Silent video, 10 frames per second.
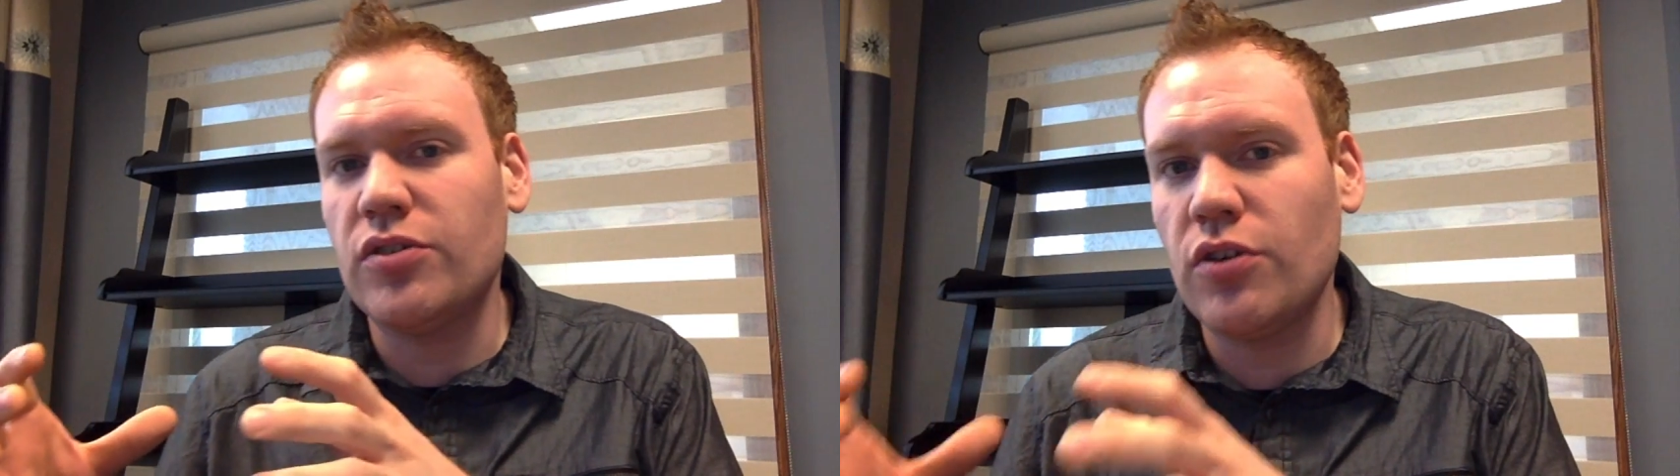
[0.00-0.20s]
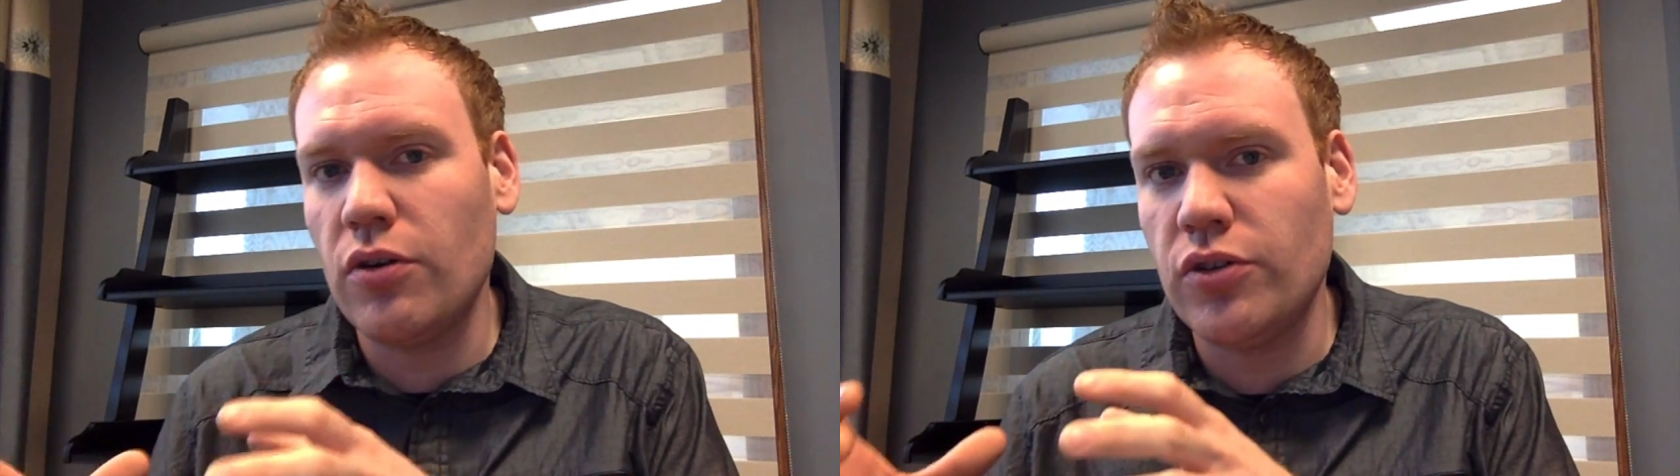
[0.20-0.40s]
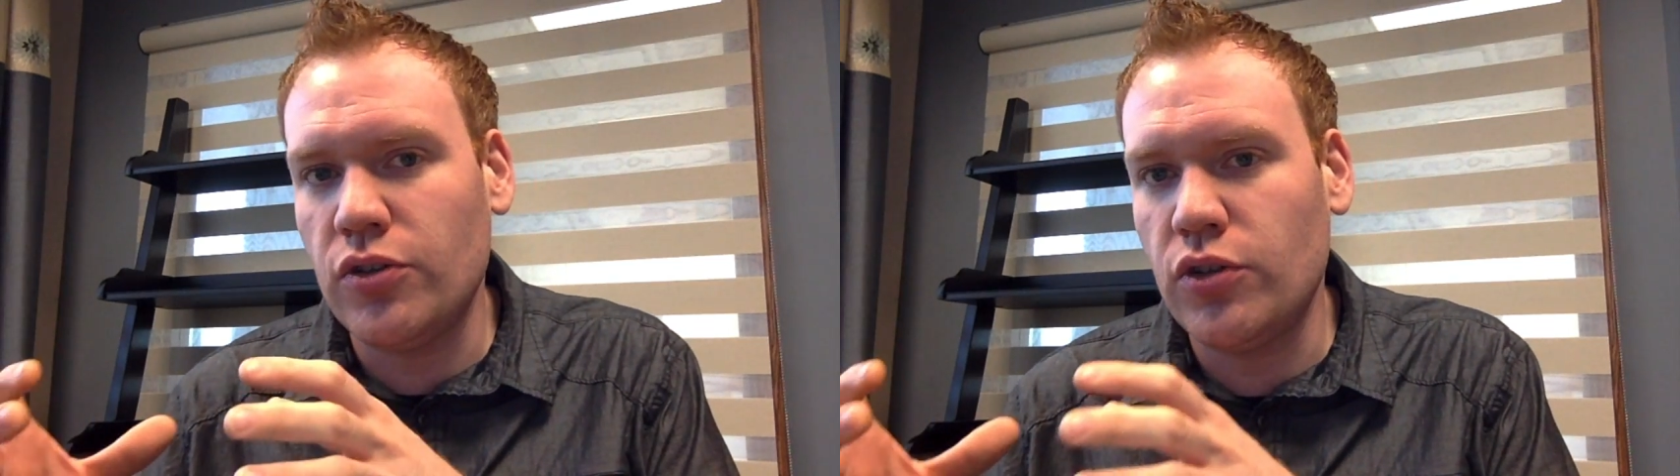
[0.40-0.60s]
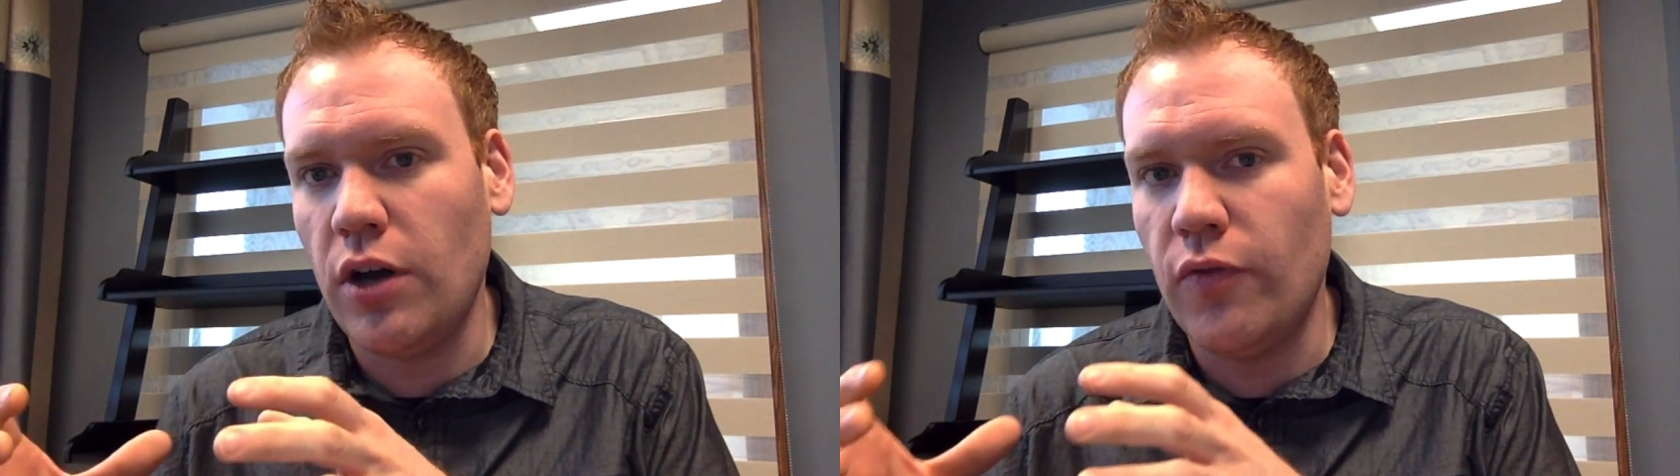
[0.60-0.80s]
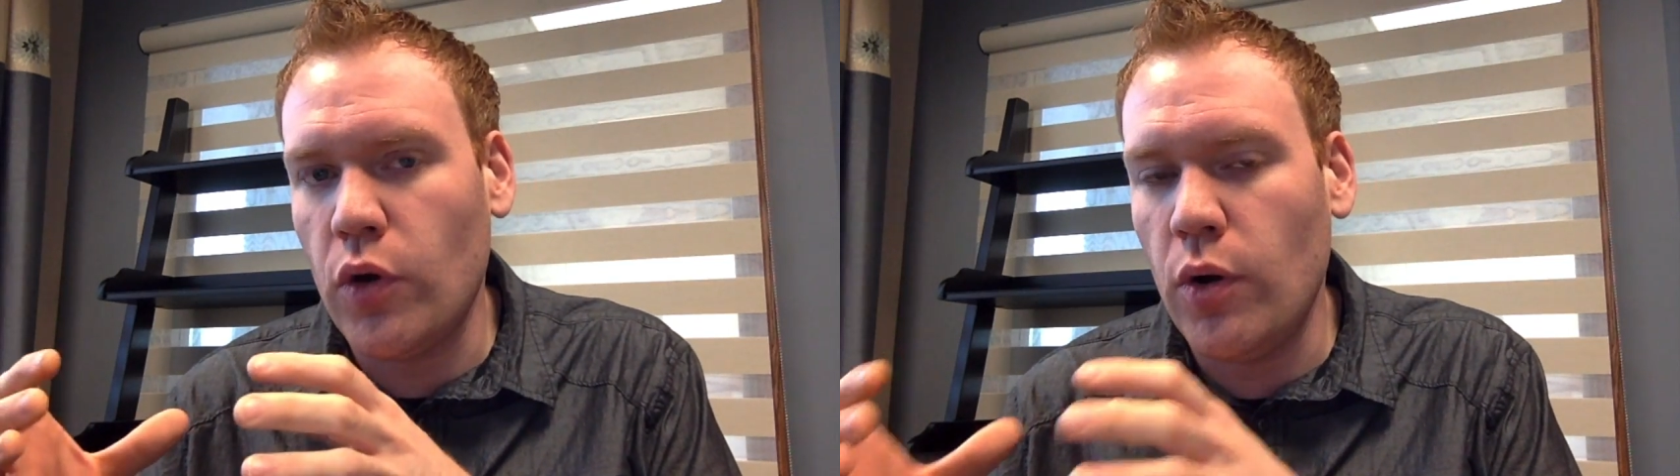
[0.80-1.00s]
start to
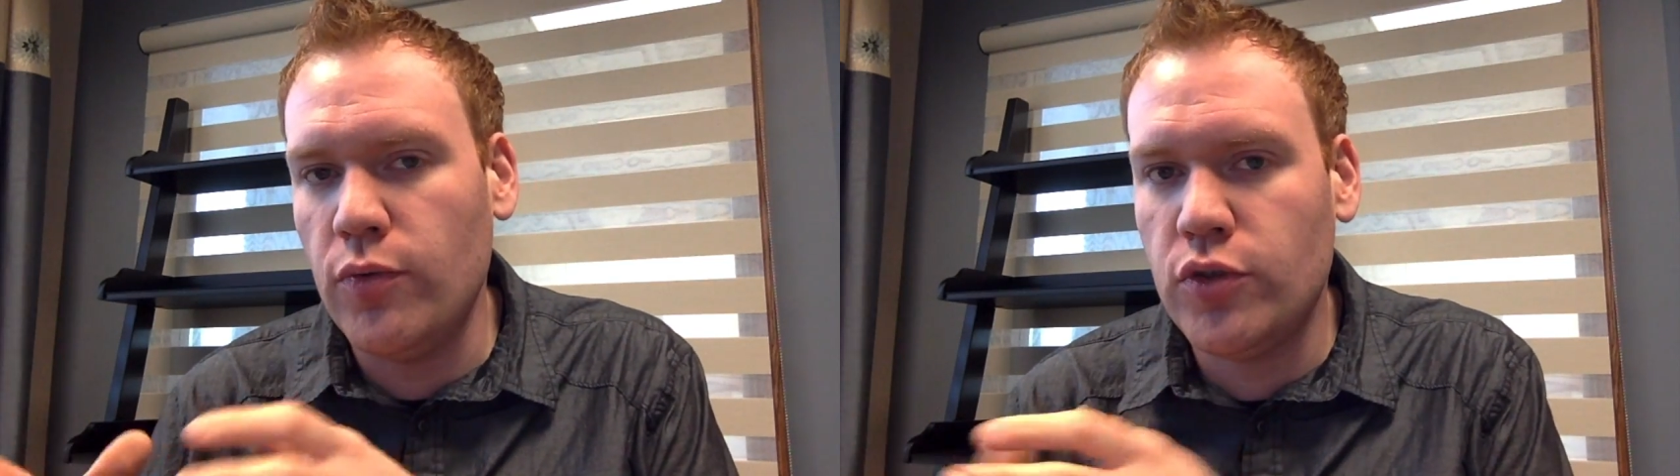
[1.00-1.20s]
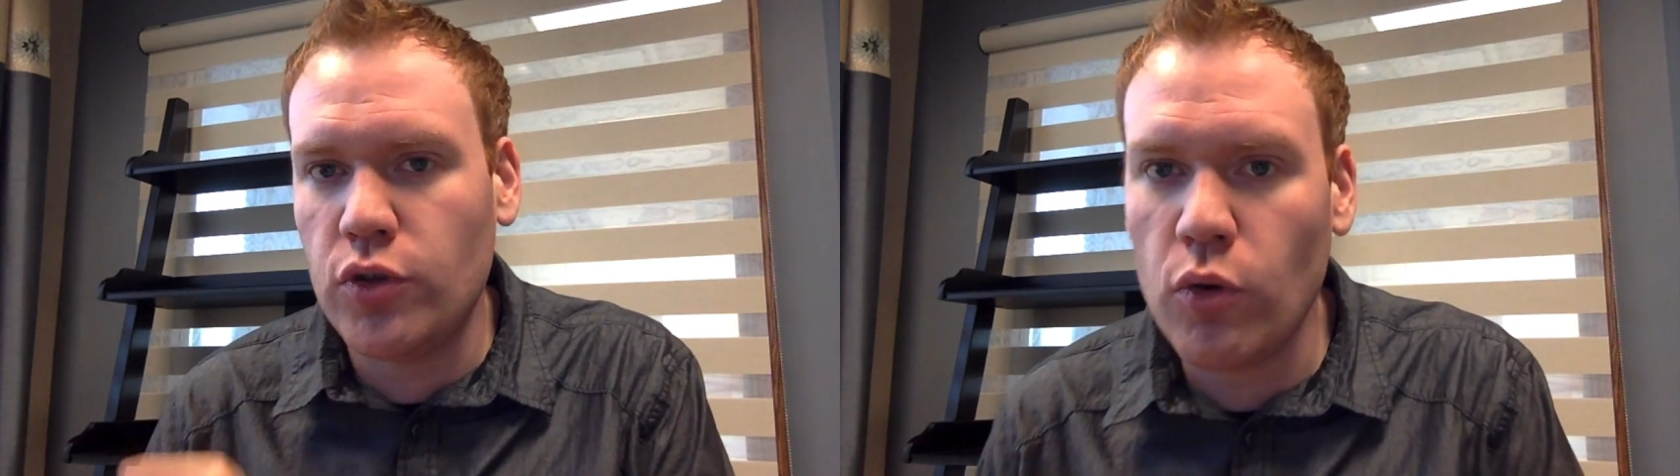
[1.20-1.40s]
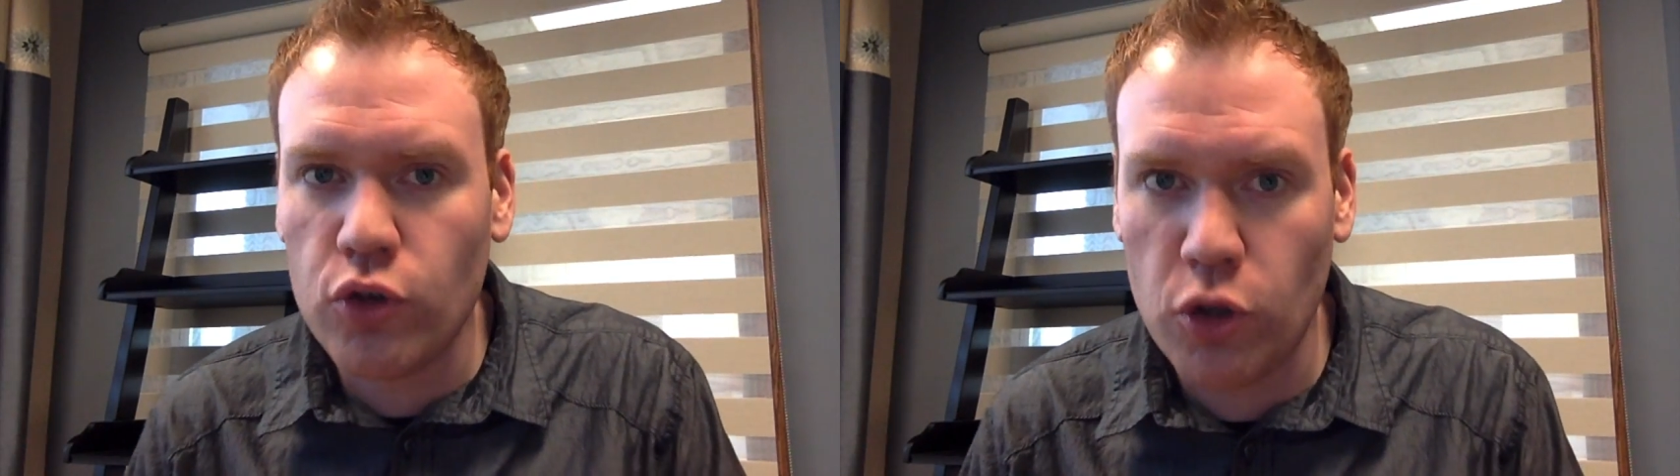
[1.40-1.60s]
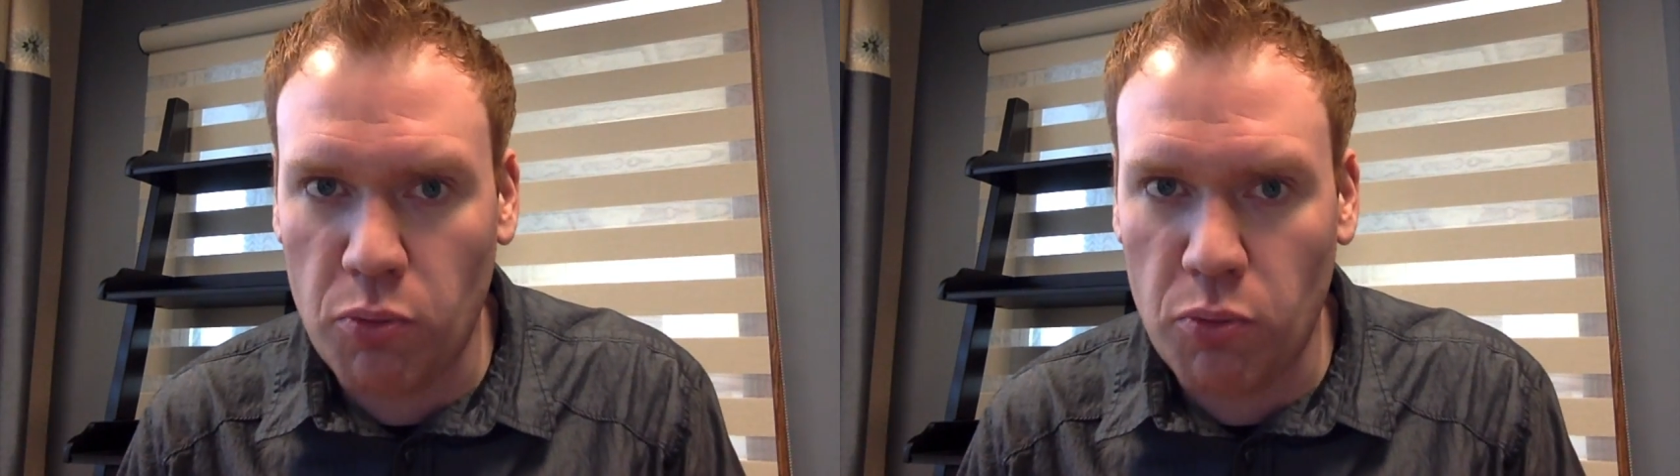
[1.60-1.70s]
solve their own social